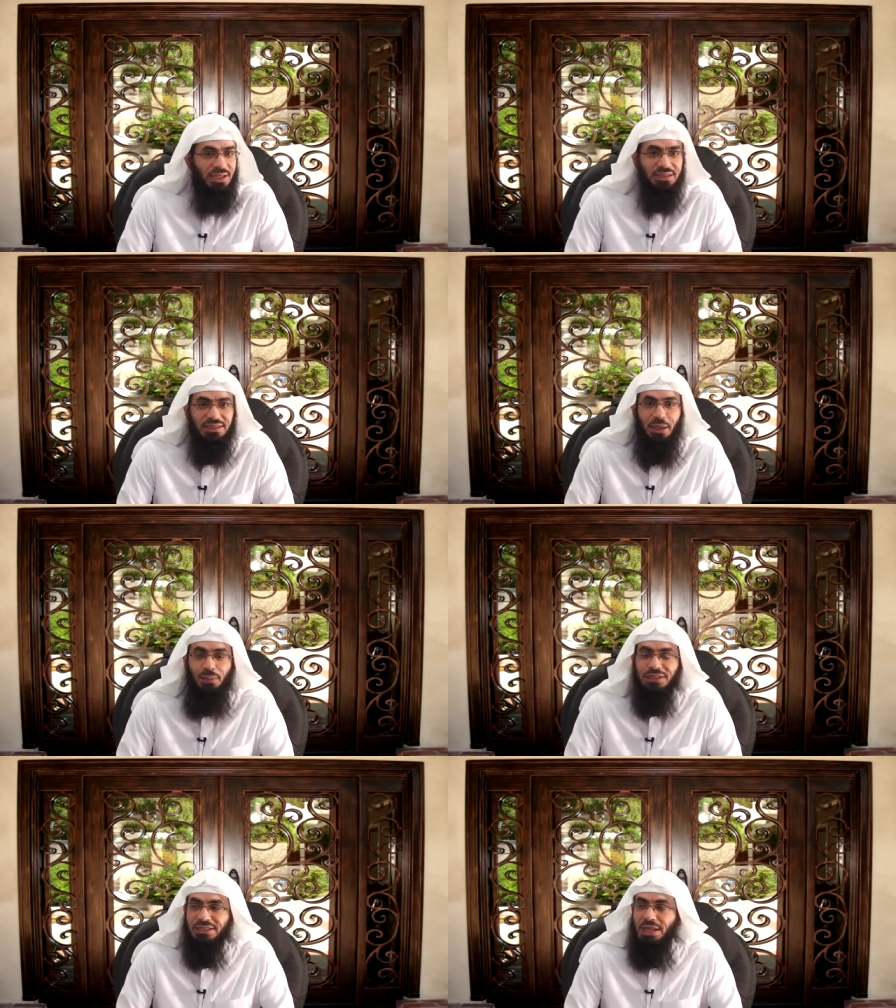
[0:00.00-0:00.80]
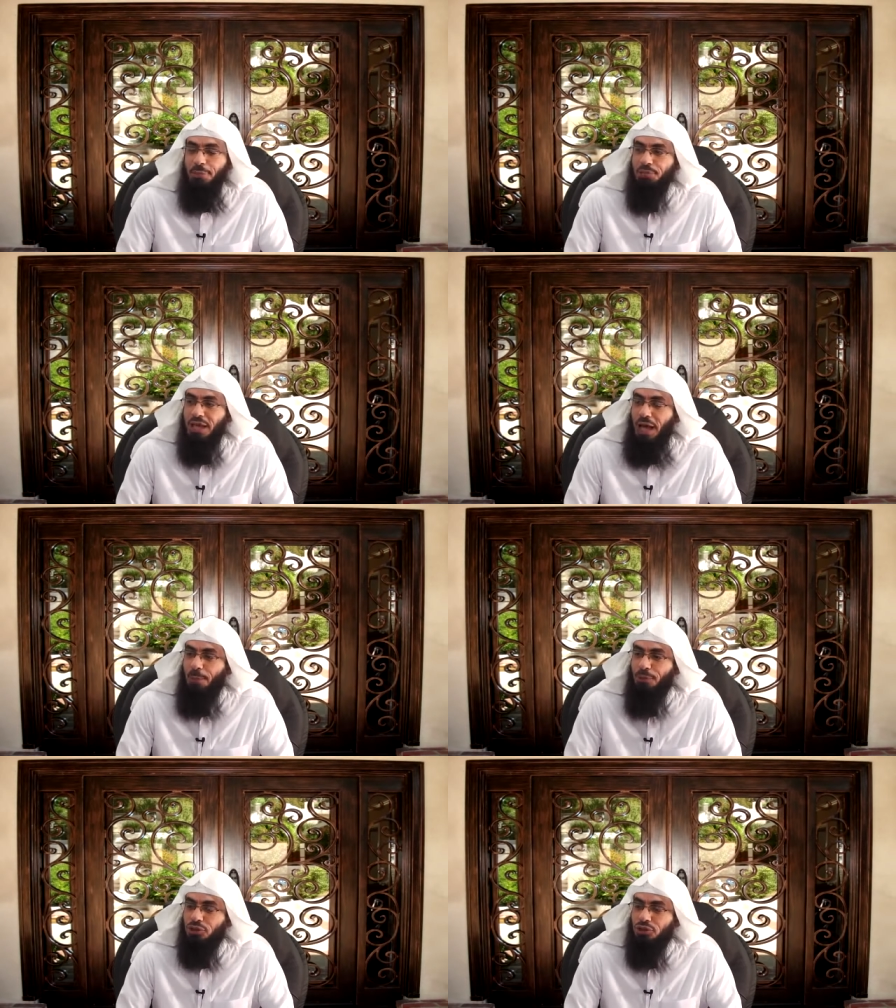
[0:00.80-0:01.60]
And some escape the
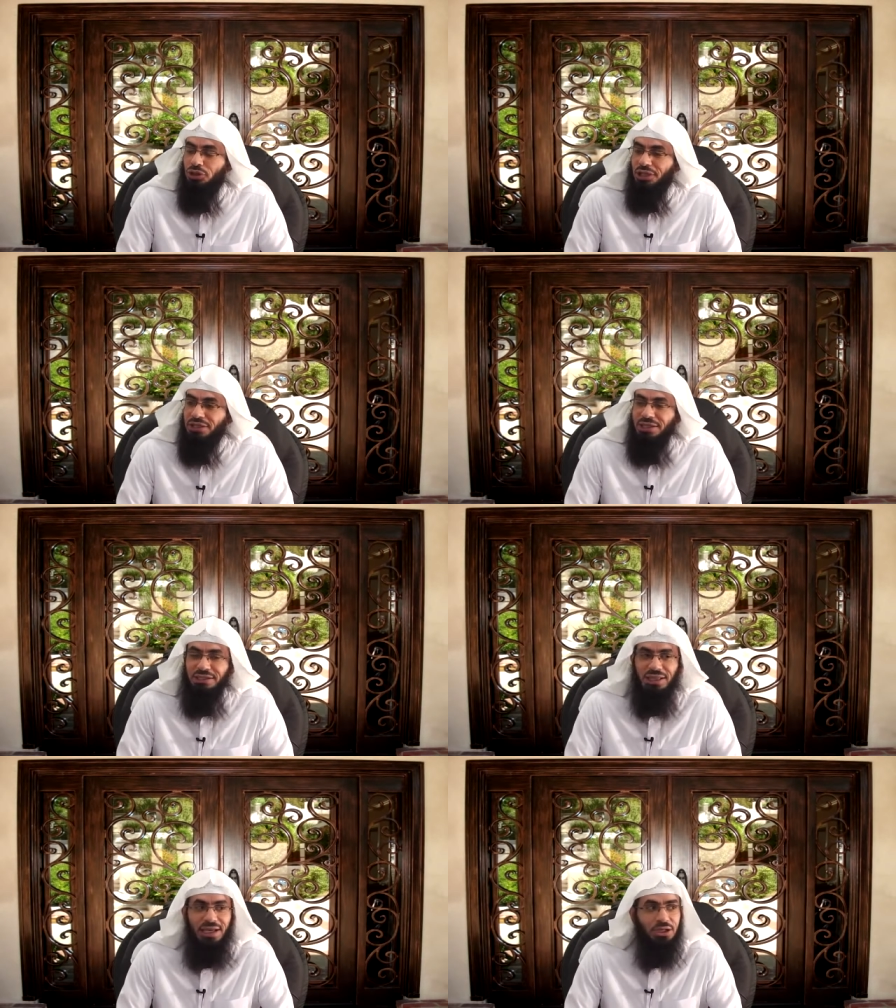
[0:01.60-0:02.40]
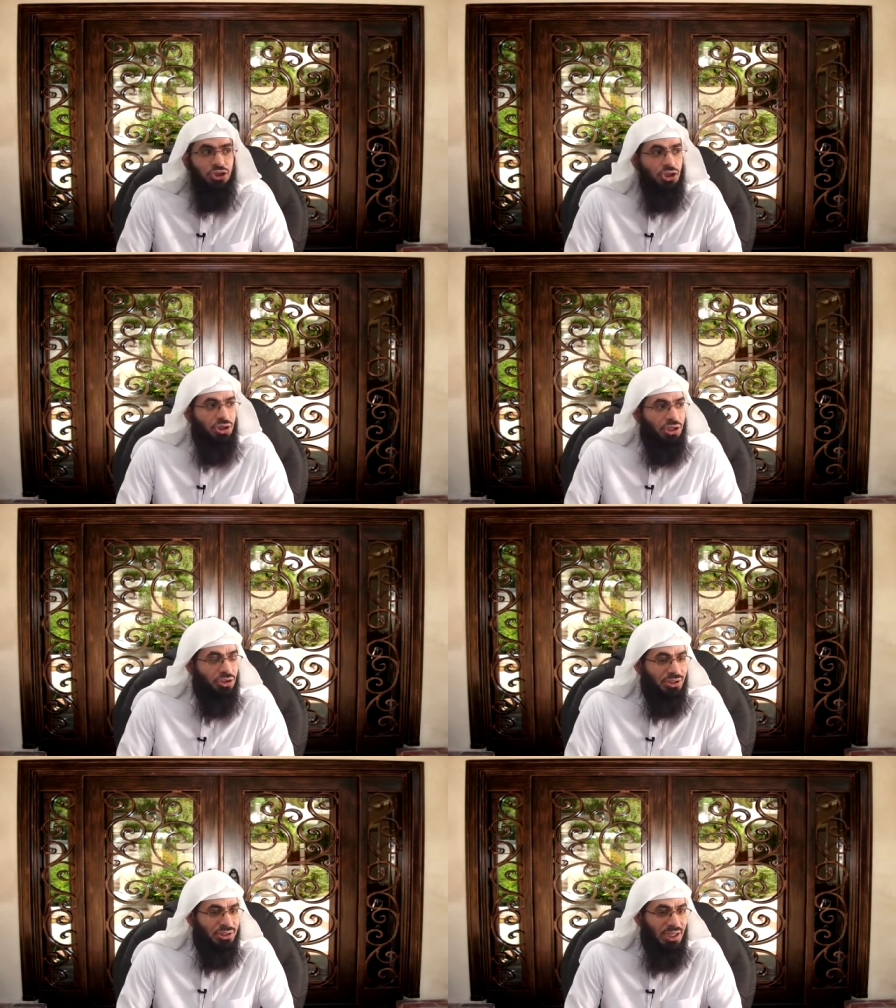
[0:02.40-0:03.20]
opportunity and take a journey
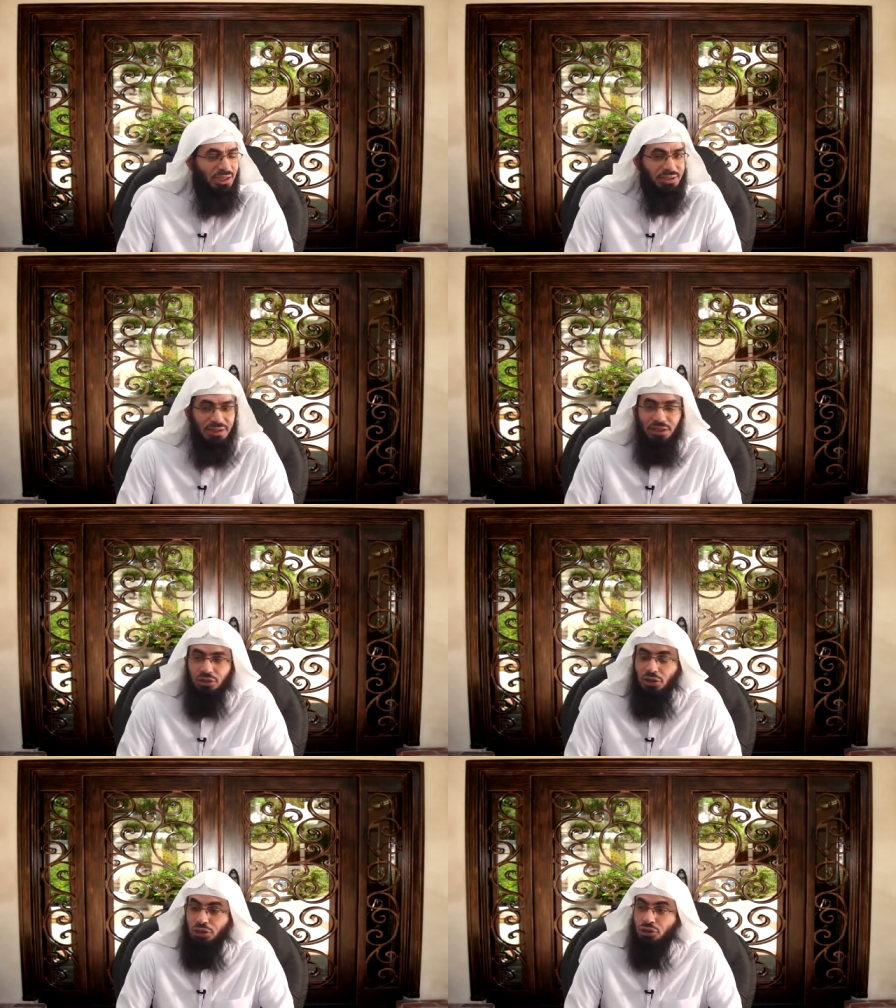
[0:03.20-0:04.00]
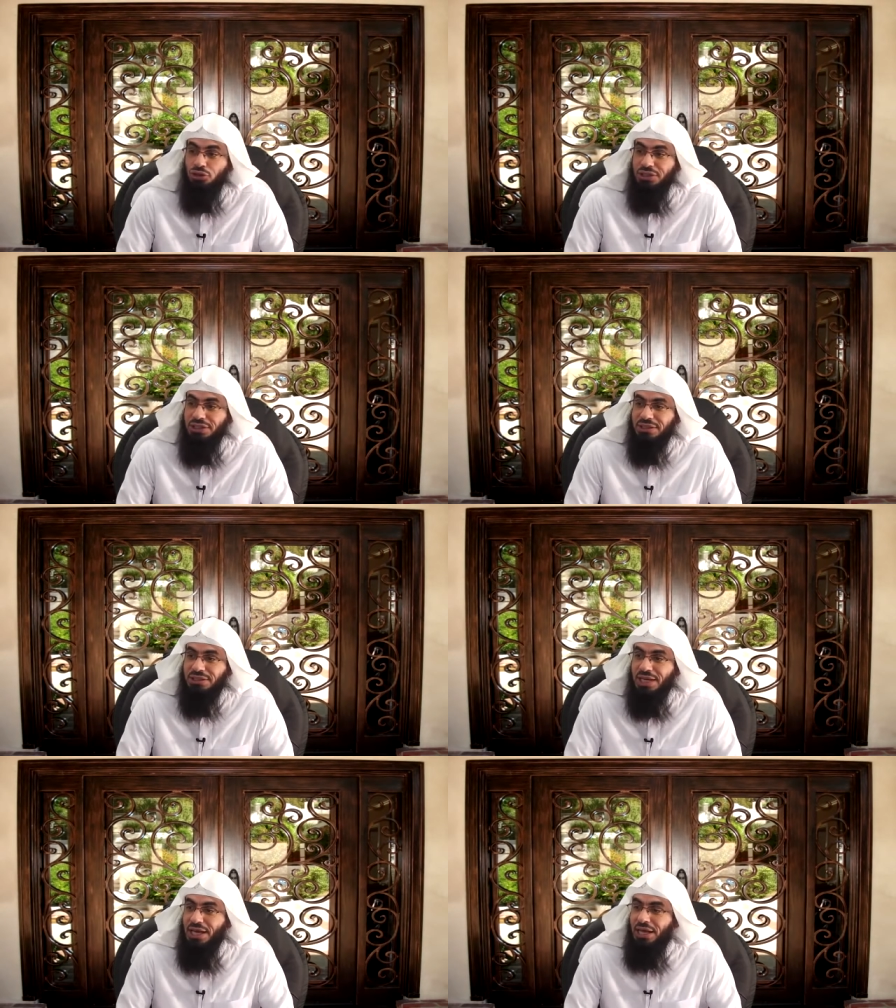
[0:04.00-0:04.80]
into cells, into, into
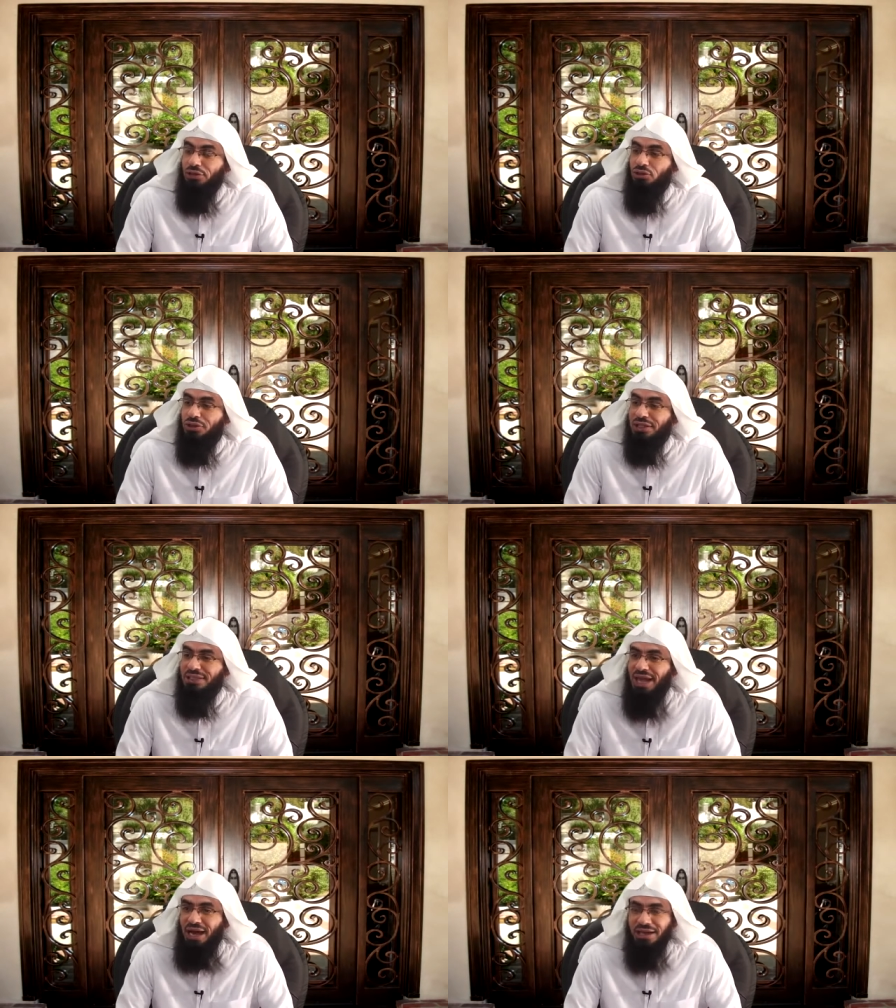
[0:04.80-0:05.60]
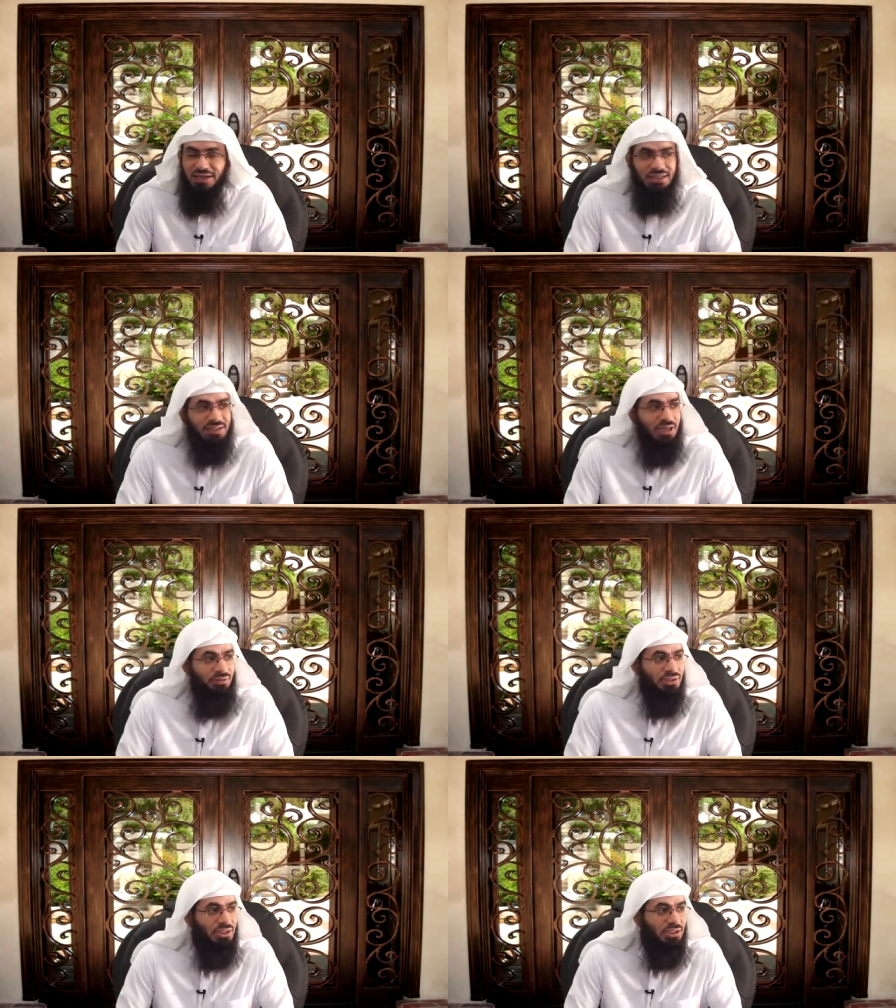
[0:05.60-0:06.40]
sins, into the darkness
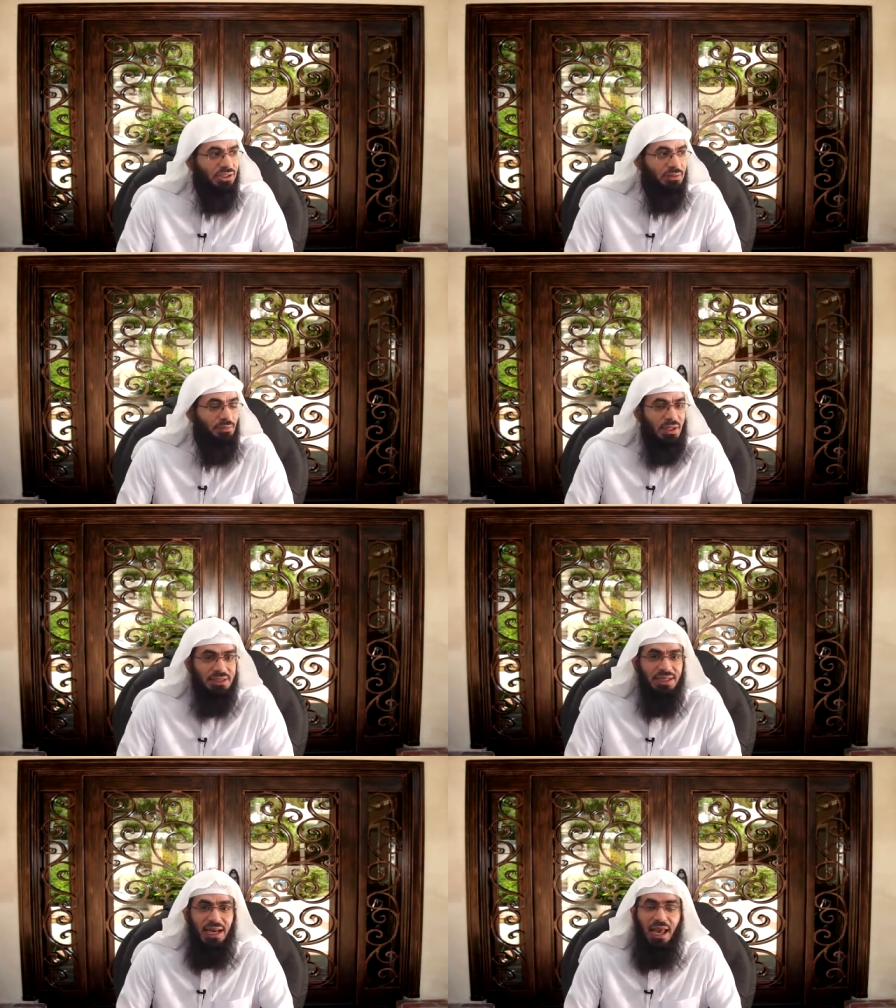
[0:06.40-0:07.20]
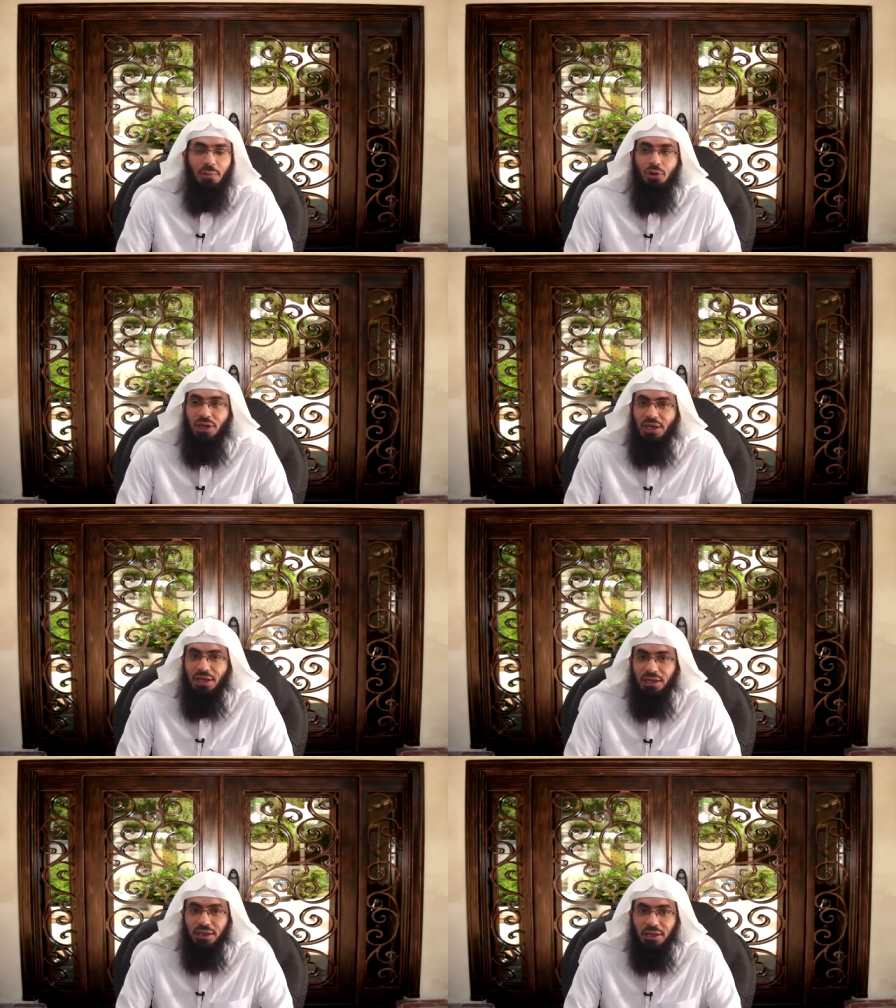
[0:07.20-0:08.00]
of sins. Salamun
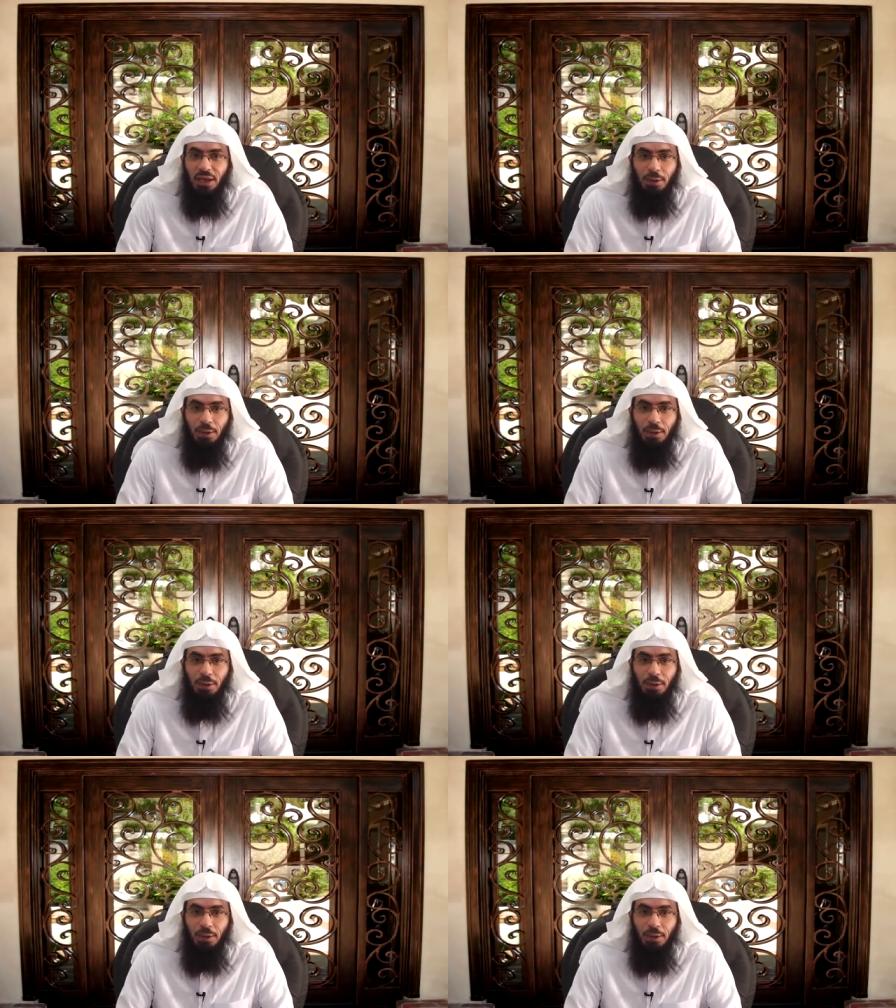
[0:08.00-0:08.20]
he.